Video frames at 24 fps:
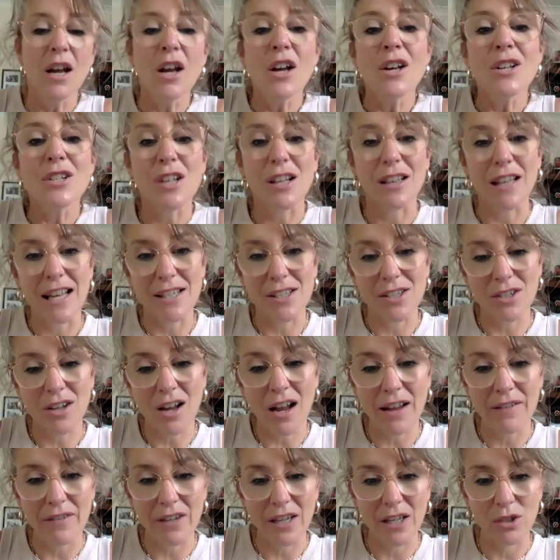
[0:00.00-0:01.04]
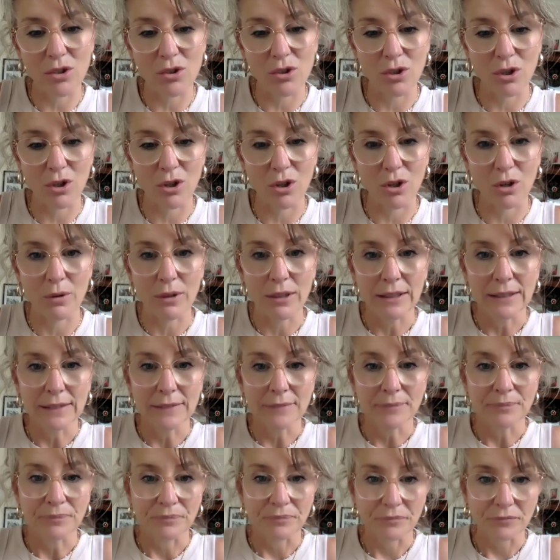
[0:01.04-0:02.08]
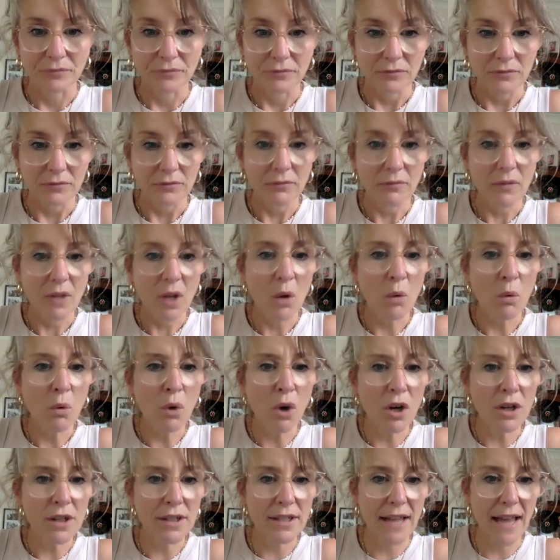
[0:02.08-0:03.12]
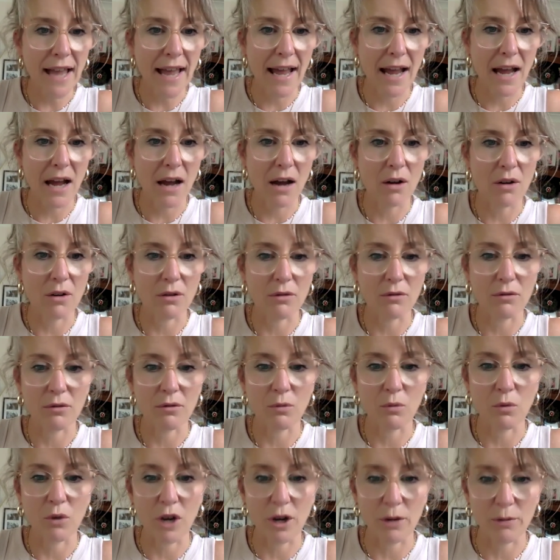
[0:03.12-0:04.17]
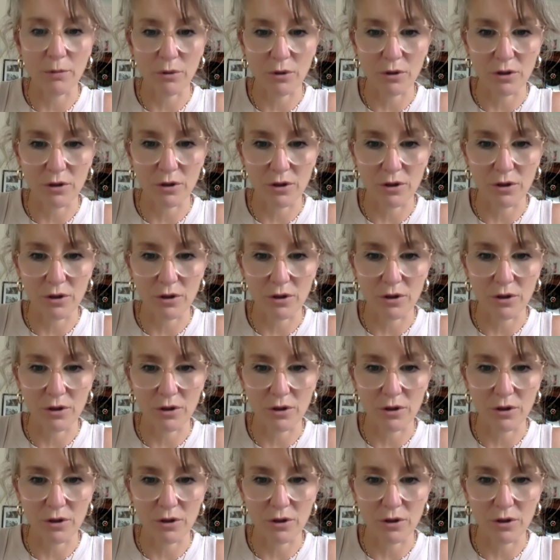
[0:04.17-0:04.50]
So let's dive into what our workbooks